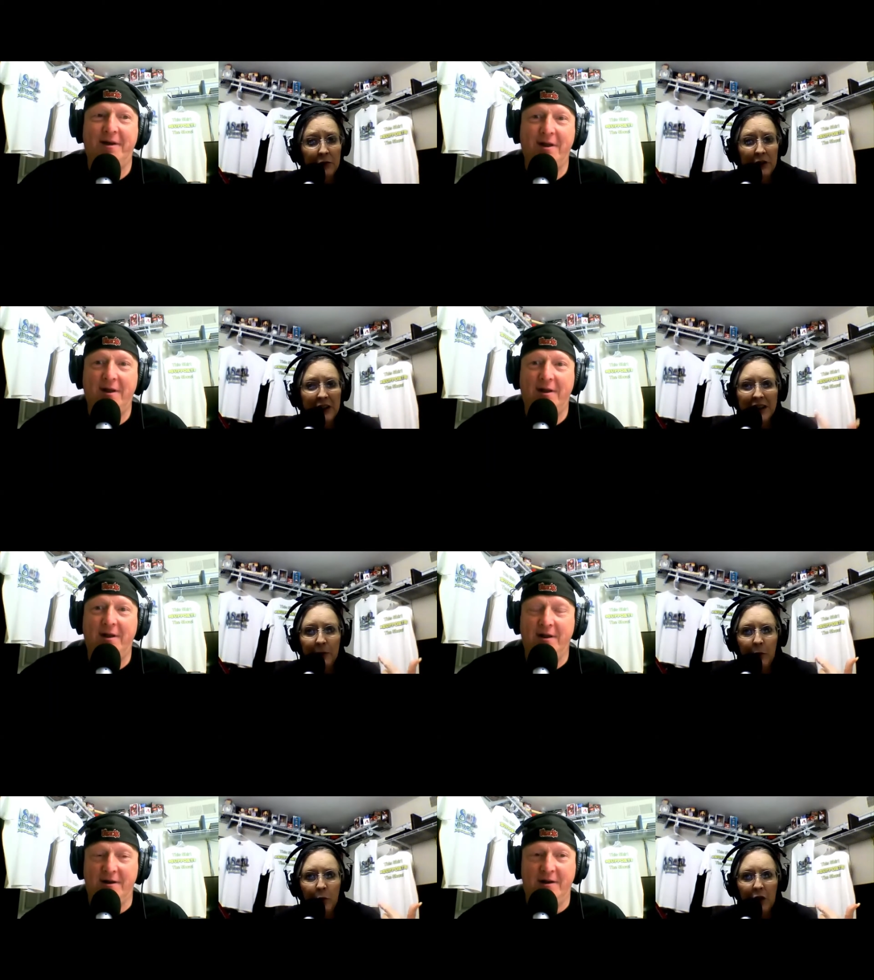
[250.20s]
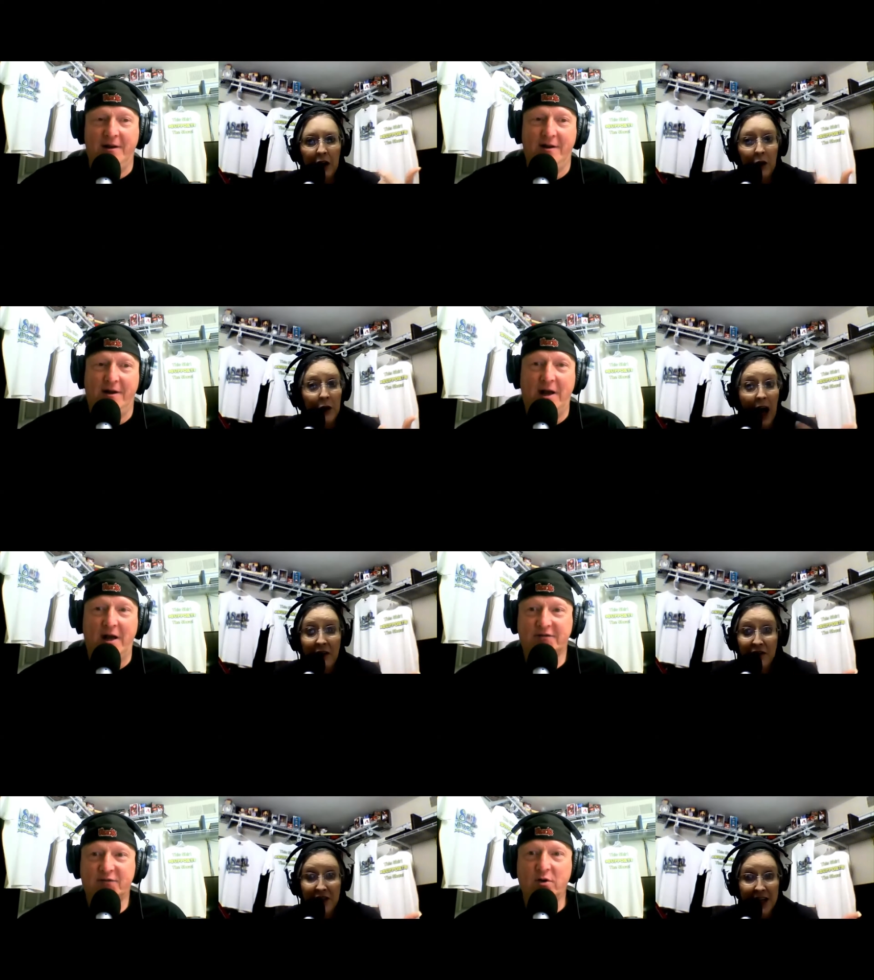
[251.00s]
Speaker 1: get up and walk out. I've done
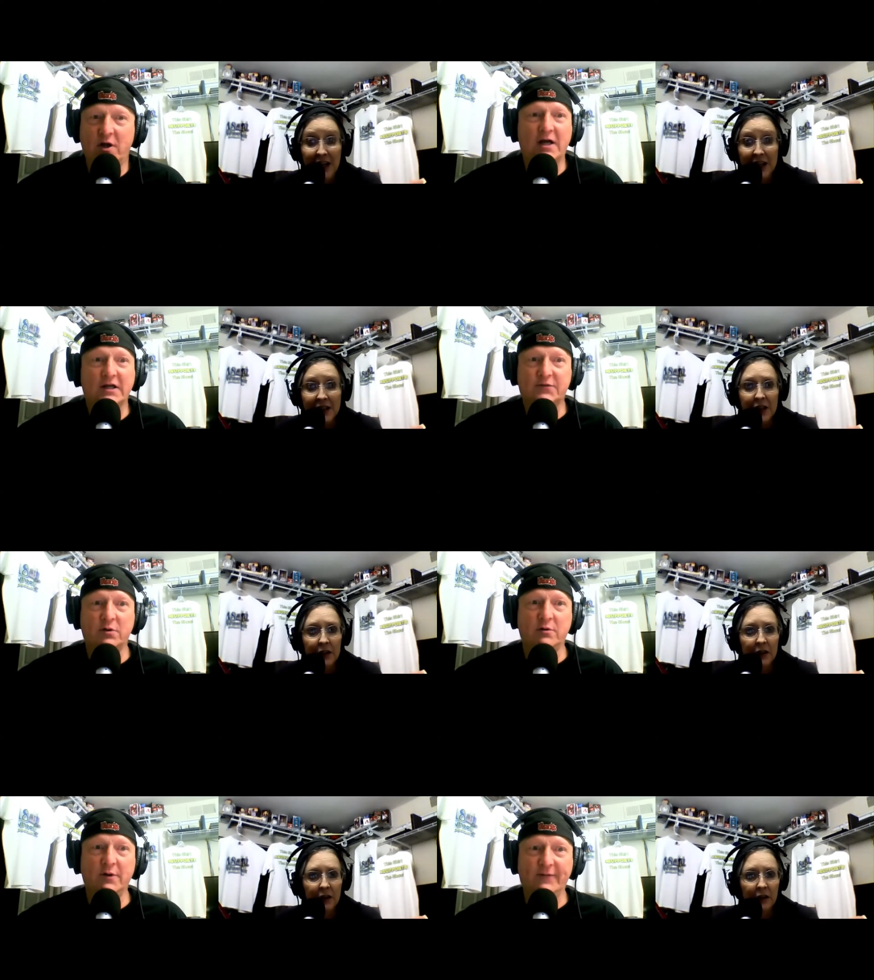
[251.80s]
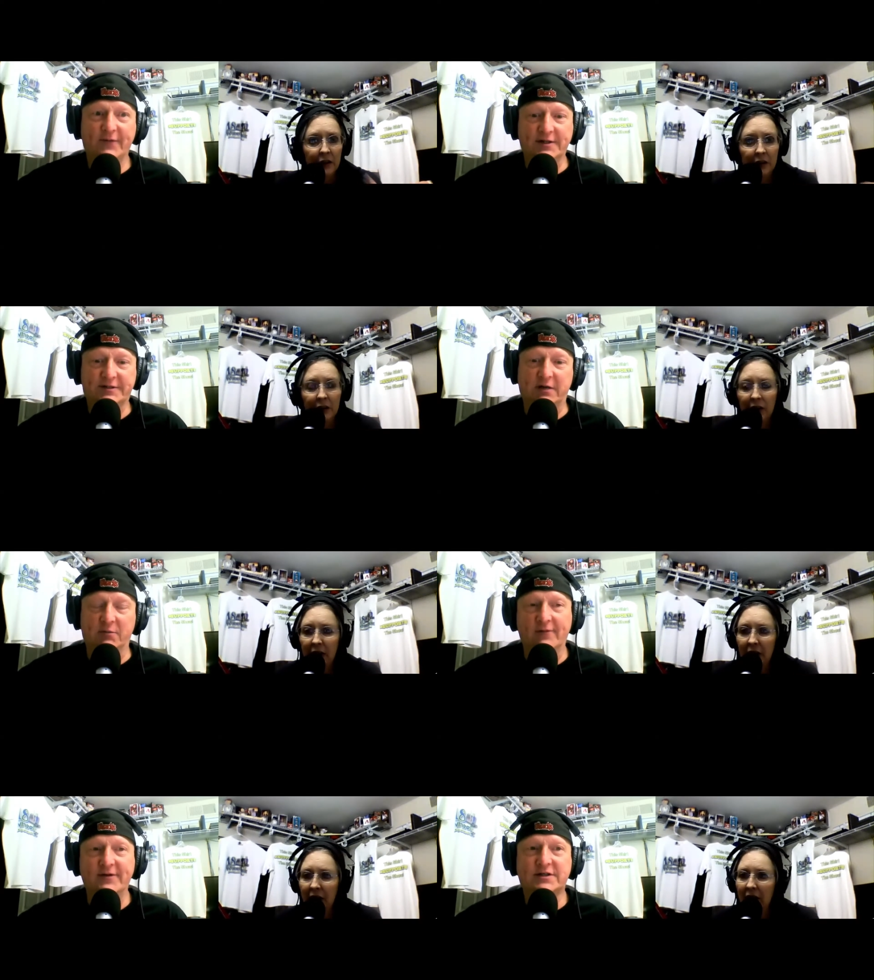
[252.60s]
ask for, it.
Speaker 2: Ask for a refund. Say the
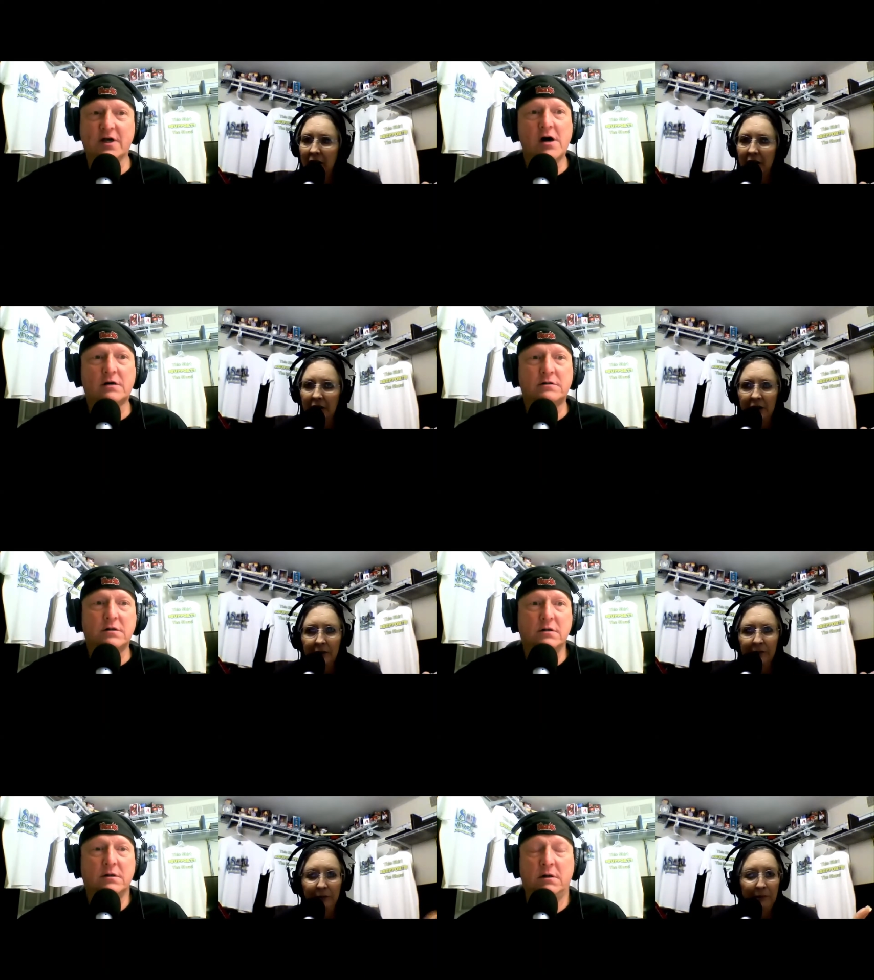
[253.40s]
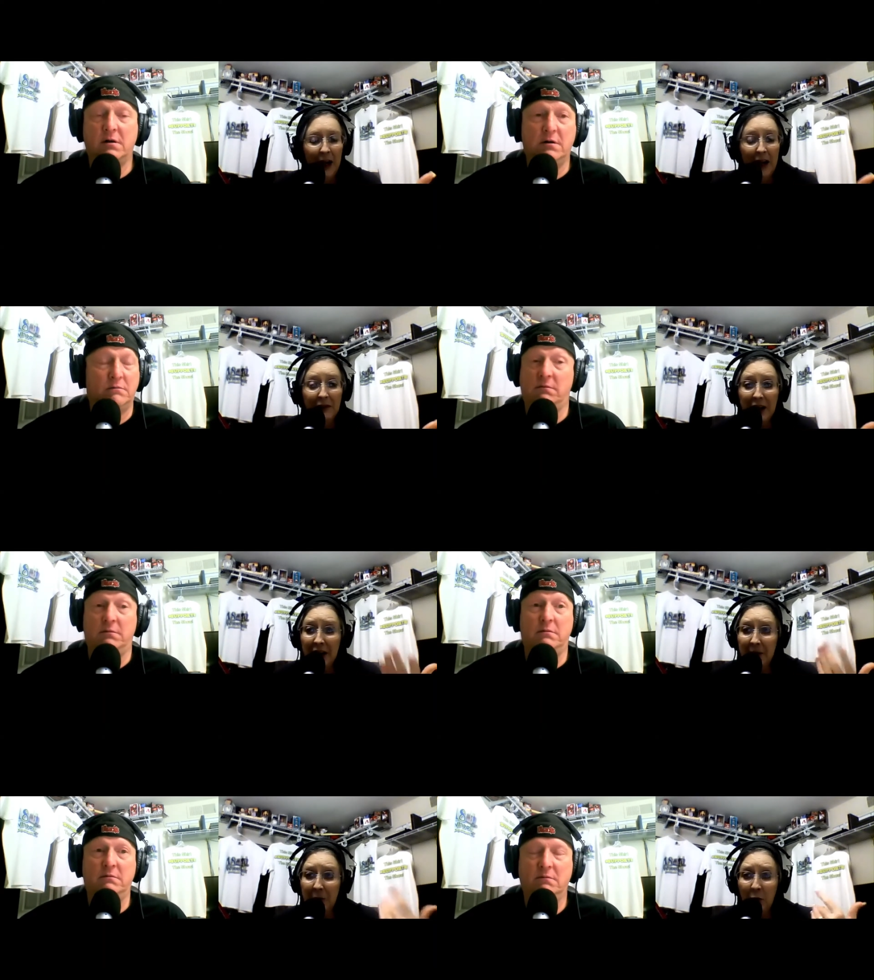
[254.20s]
movie sucked.
Speaker 1: I've got up and
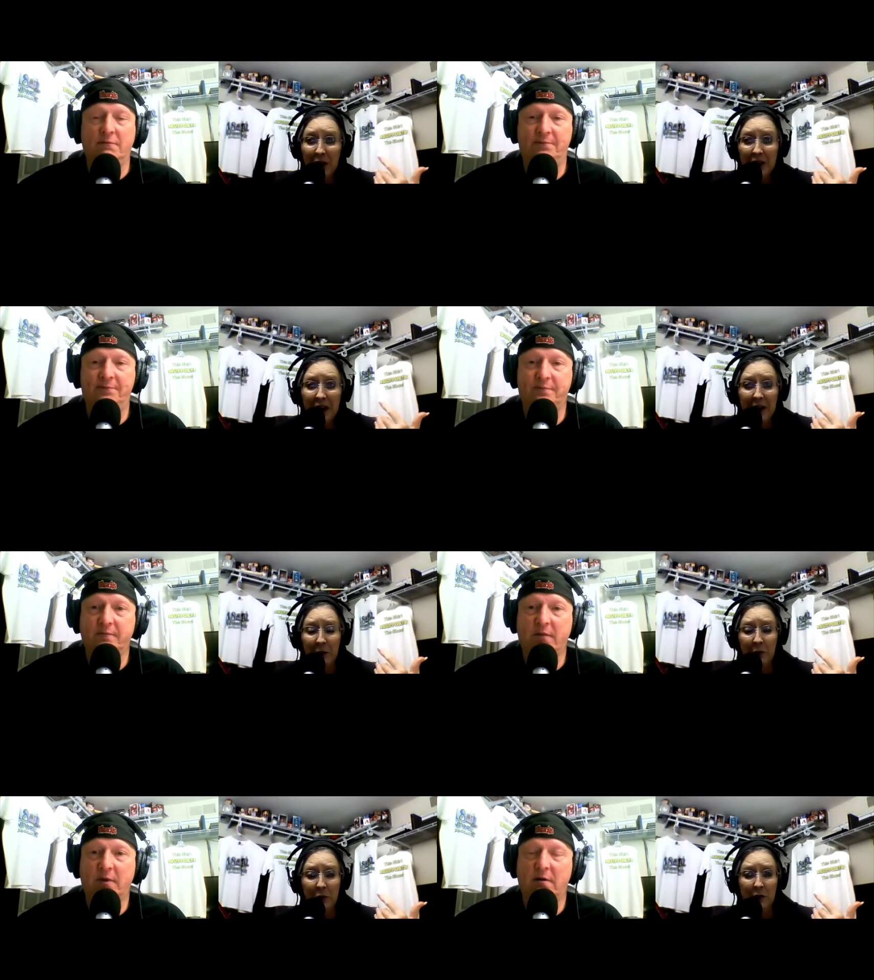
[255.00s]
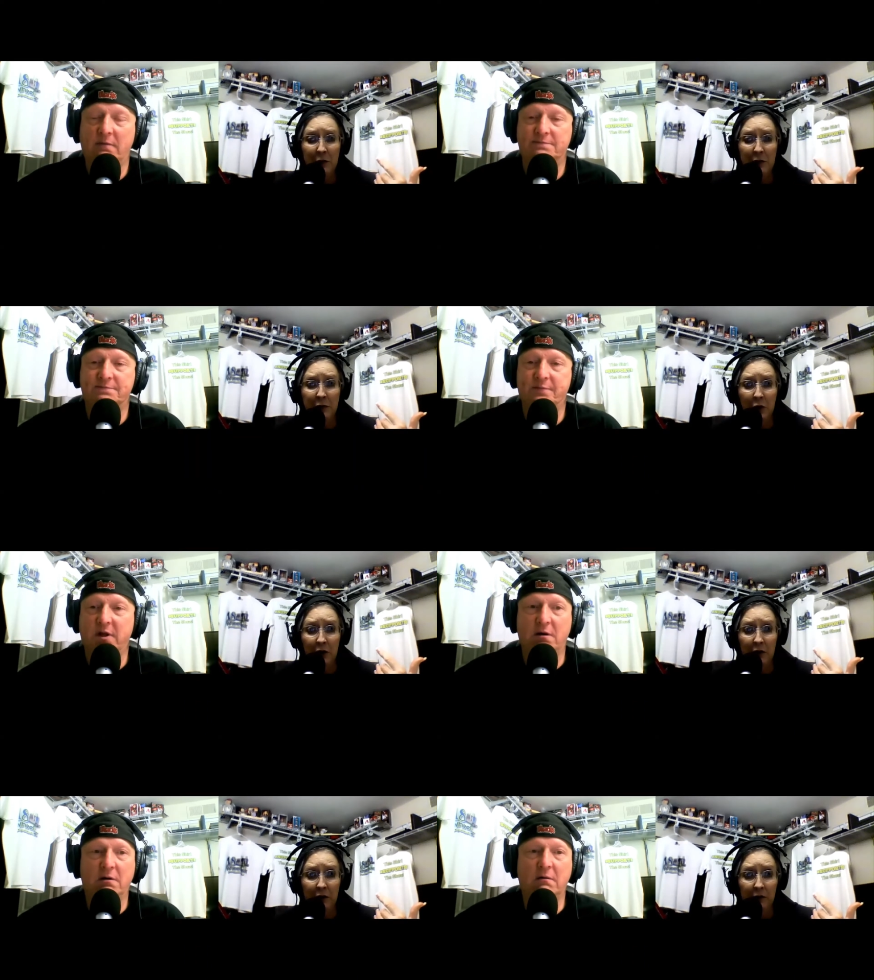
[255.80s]
walked out of a movie before.
Speaker 2: You
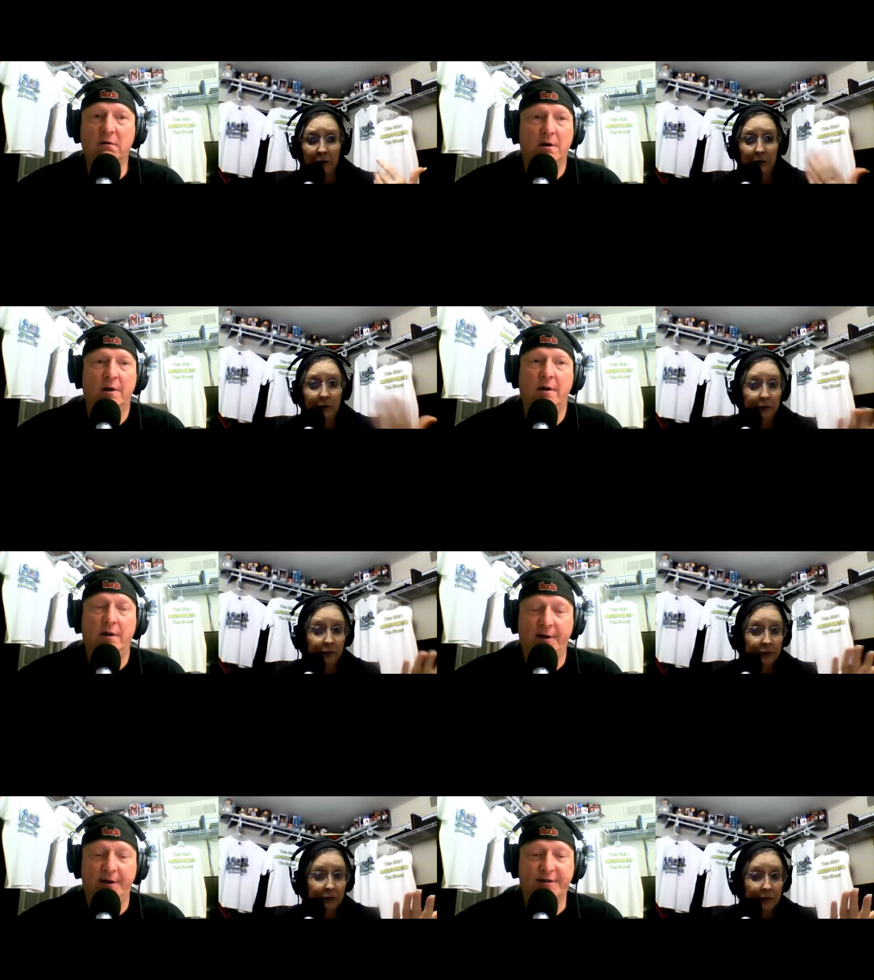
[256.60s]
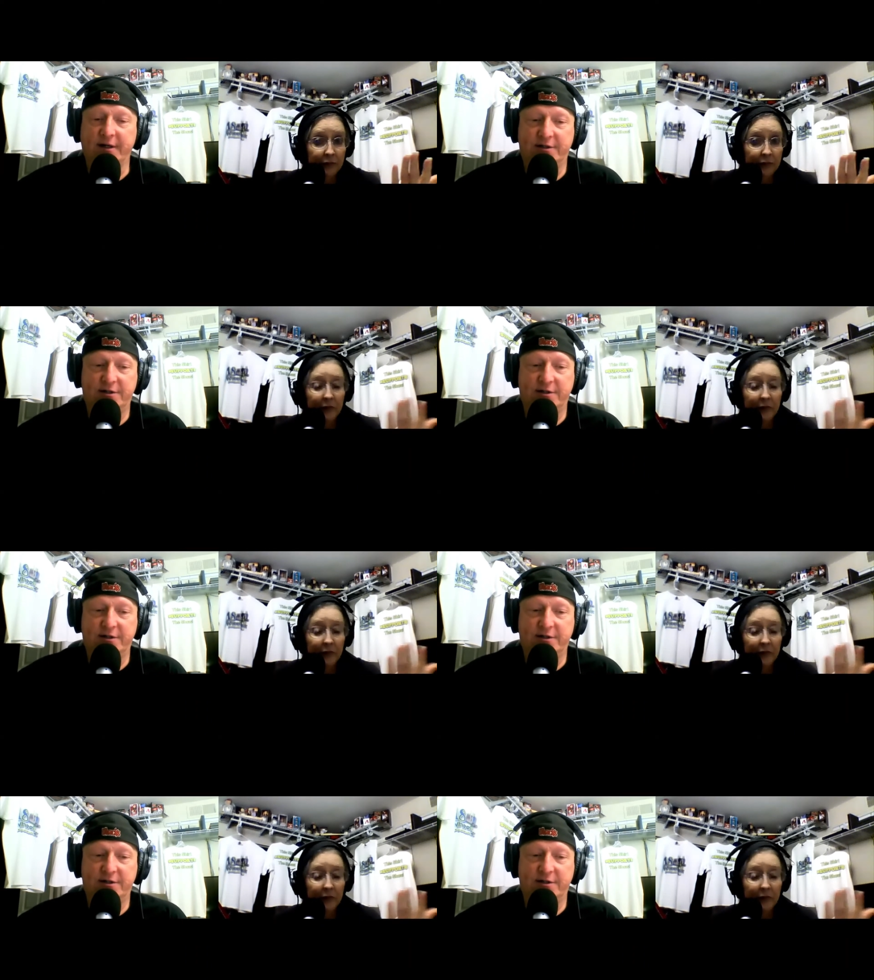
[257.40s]
know, it's like